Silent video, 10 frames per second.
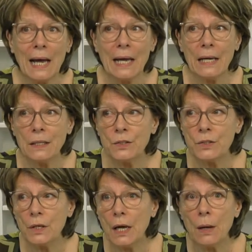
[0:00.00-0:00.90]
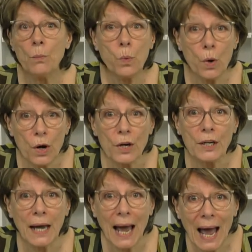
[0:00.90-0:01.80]
and and
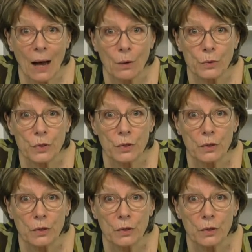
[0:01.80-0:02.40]
work out